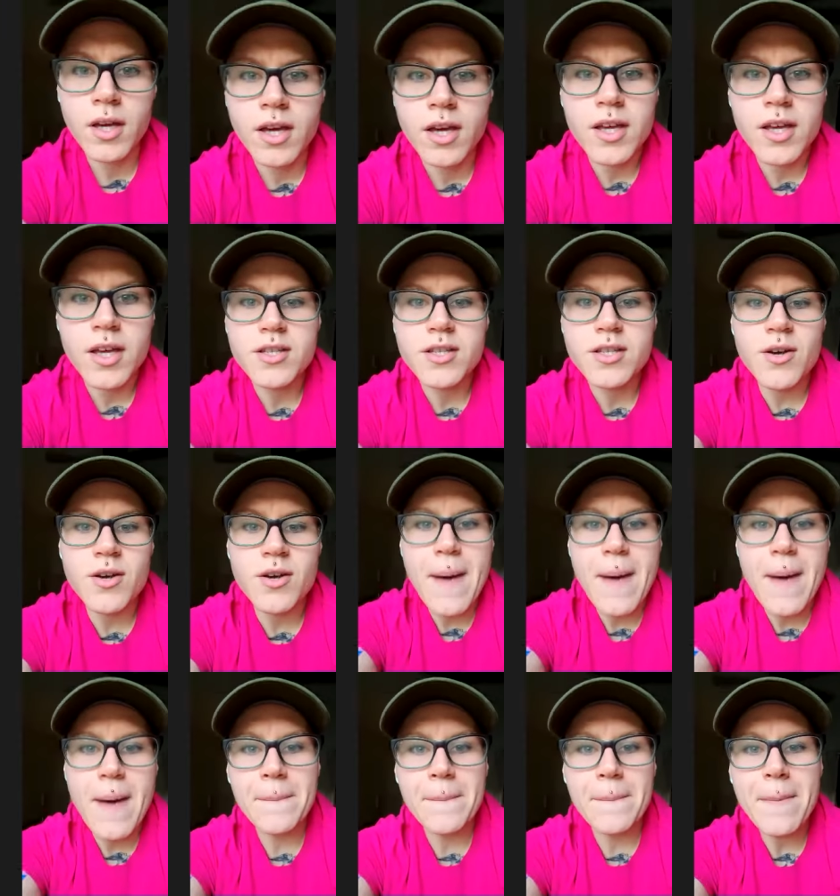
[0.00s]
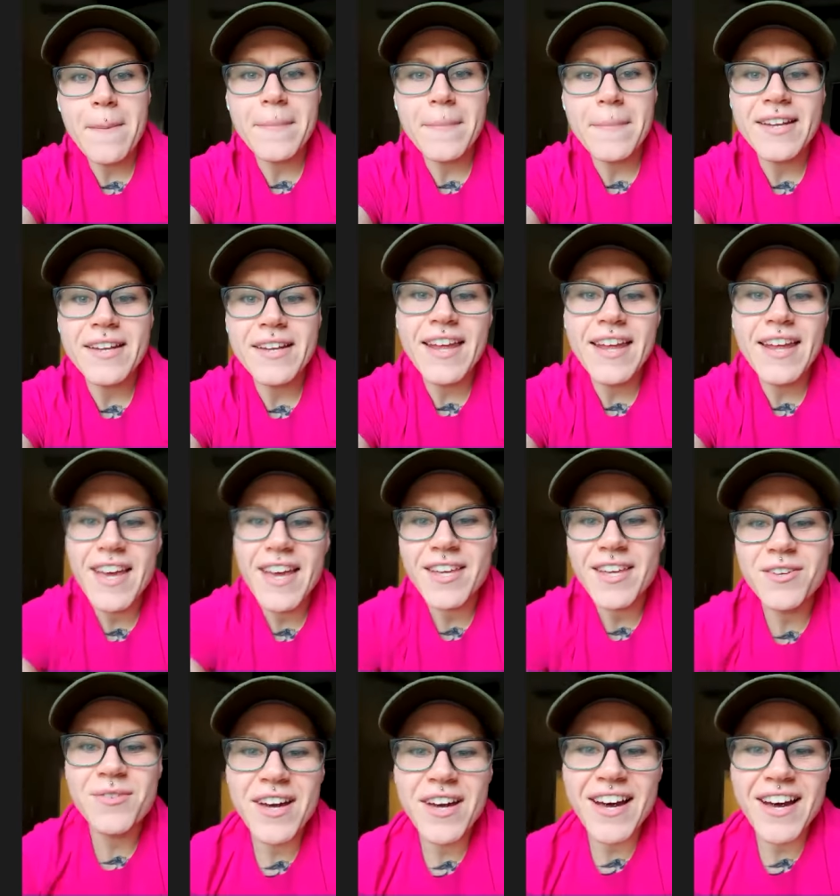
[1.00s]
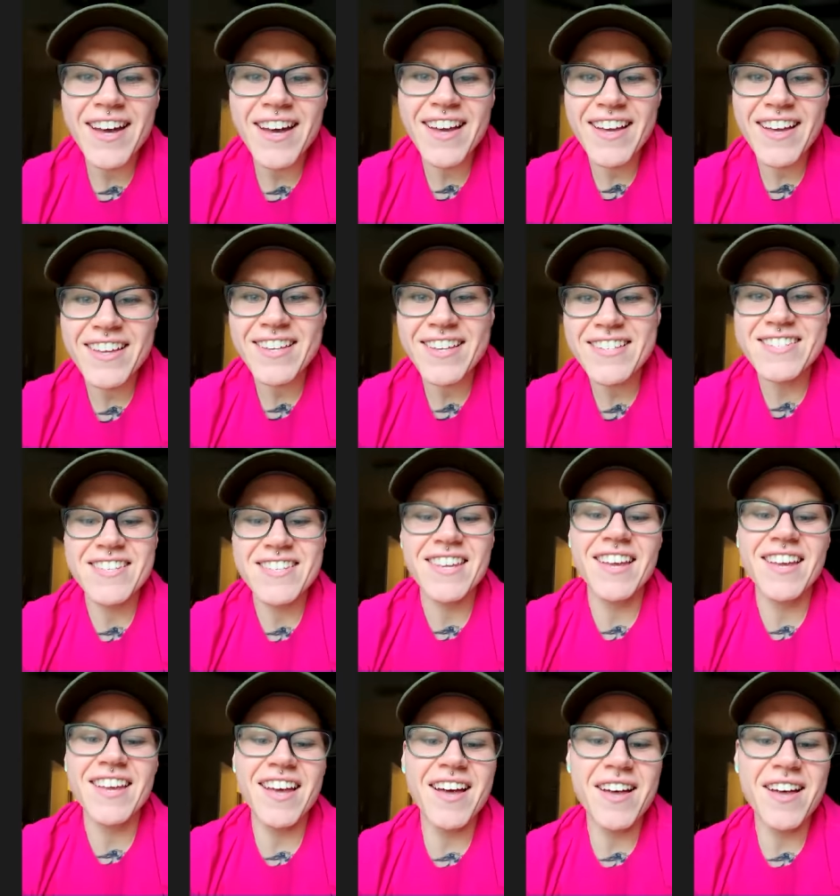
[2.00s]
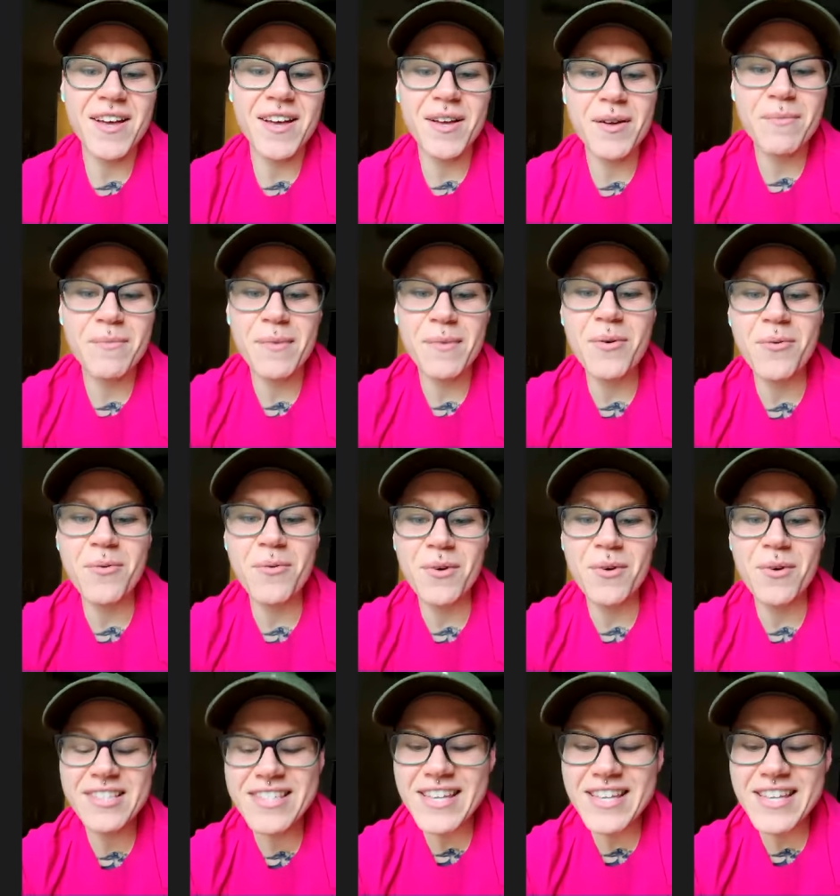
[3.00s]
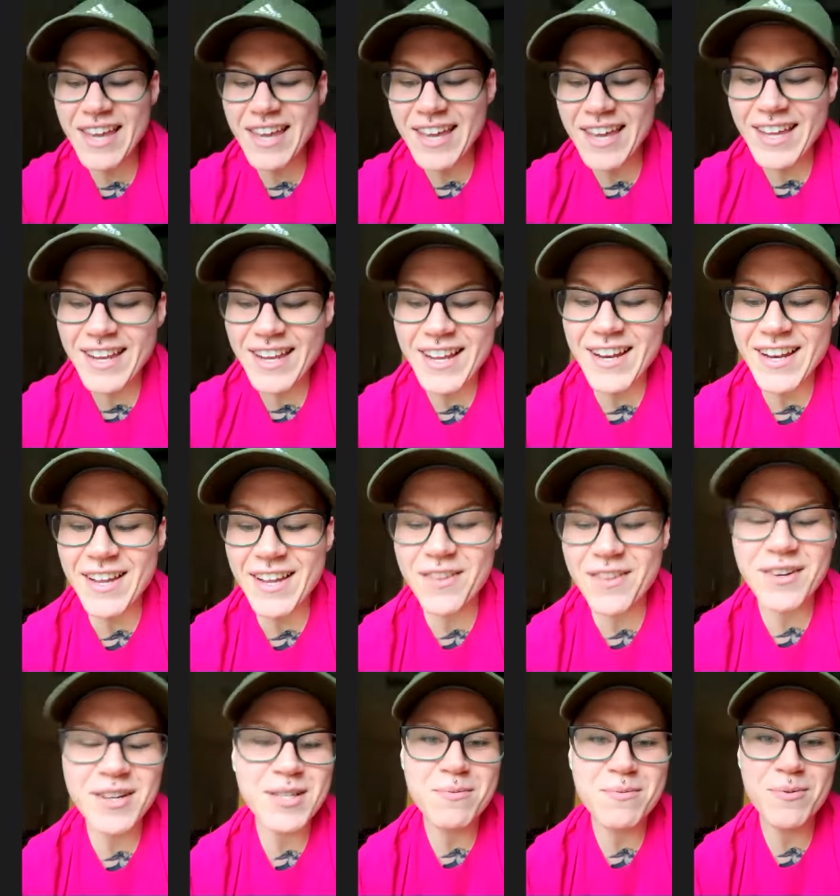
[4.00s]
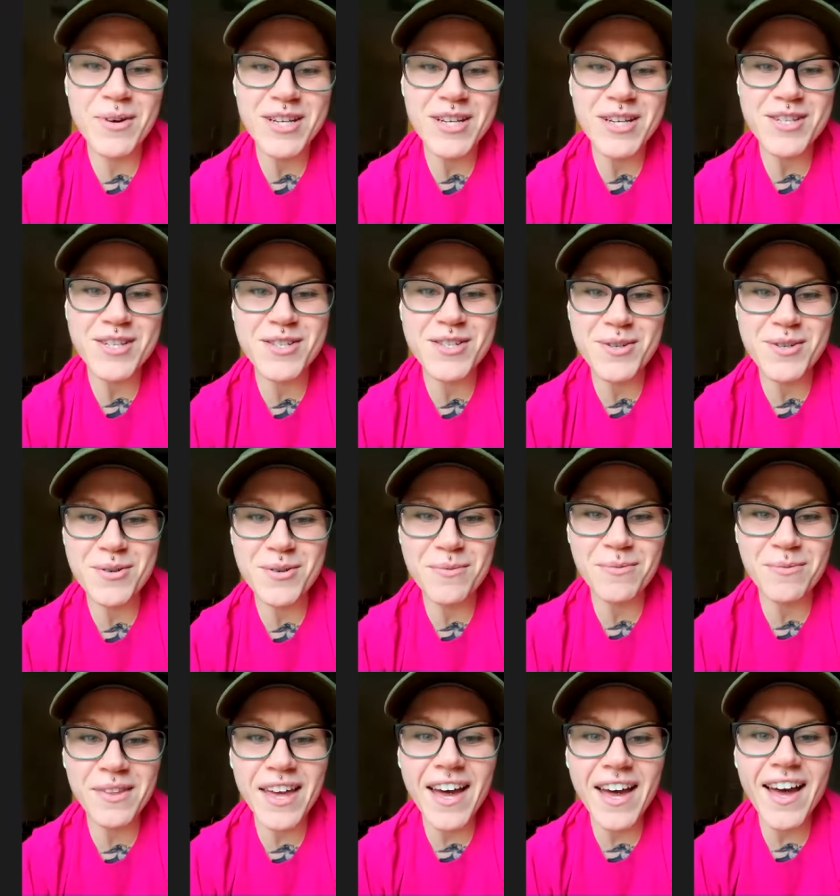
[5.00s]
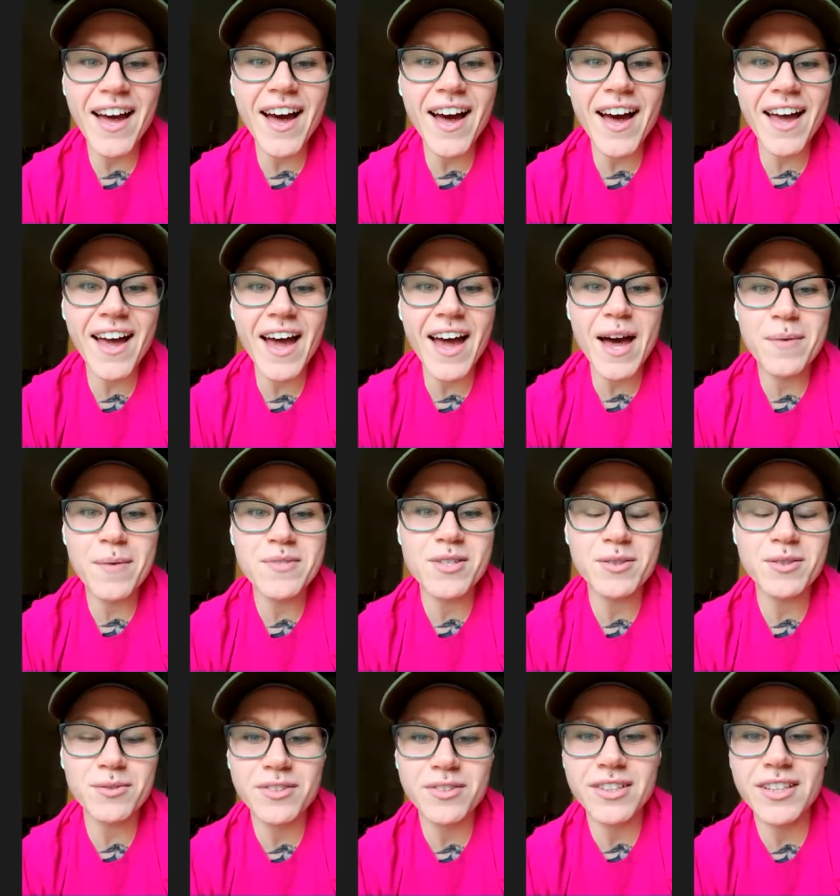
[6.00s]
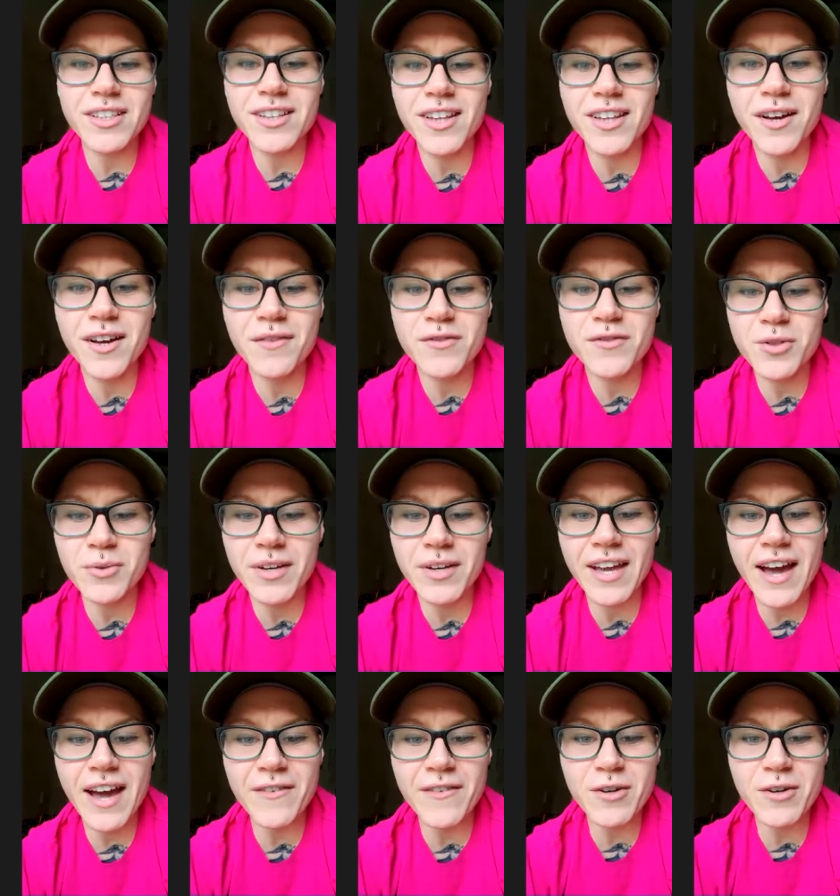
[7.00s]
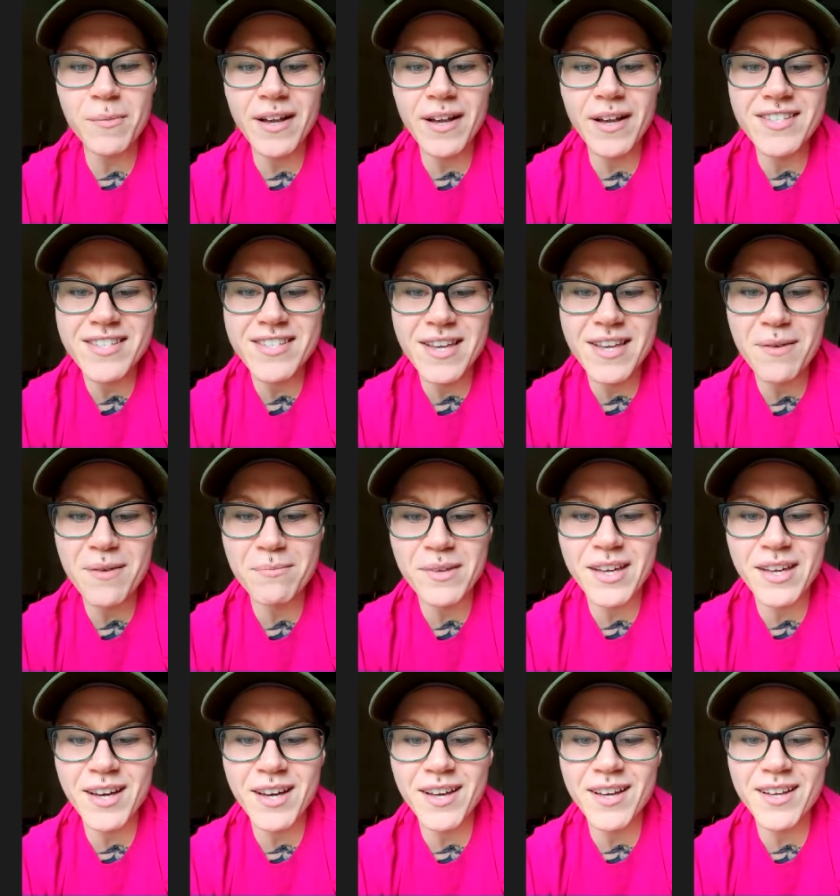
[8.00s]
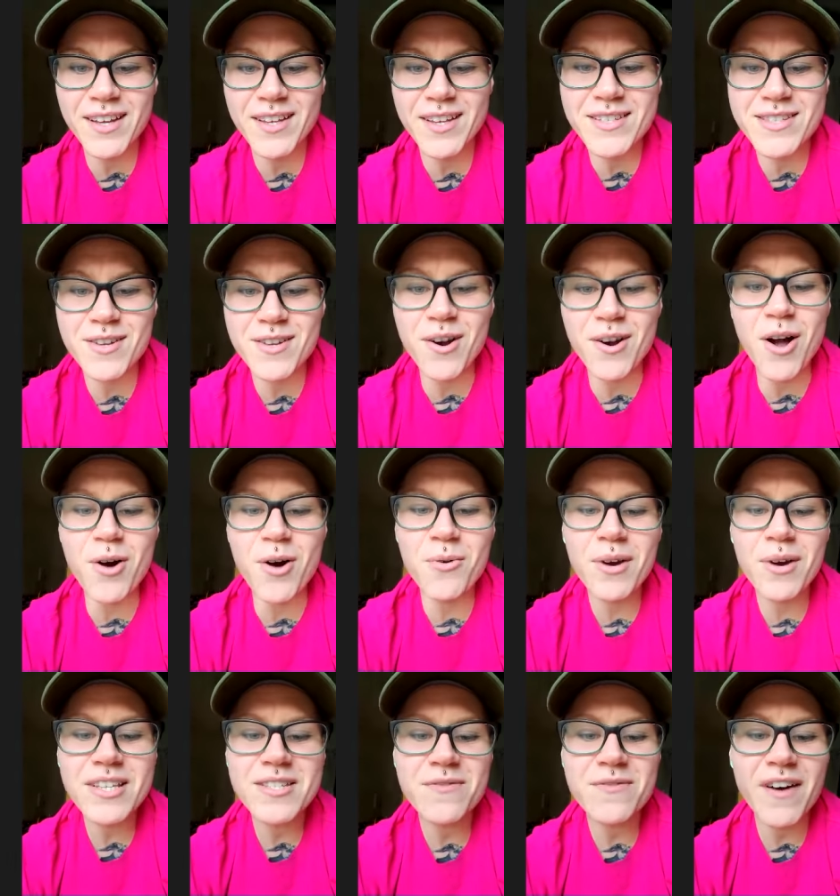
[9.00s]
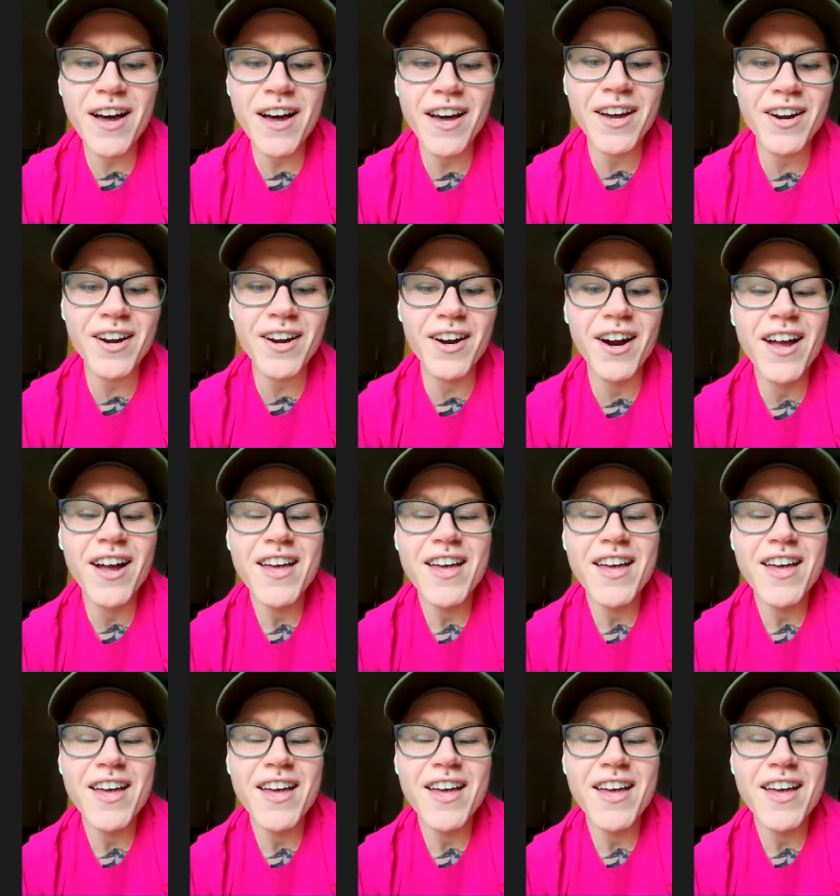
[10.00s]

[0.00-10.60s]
So happy Monday, you guys. Um, once again, another inspiration Zoom that I absolutely love doing after mindset because they're always fire.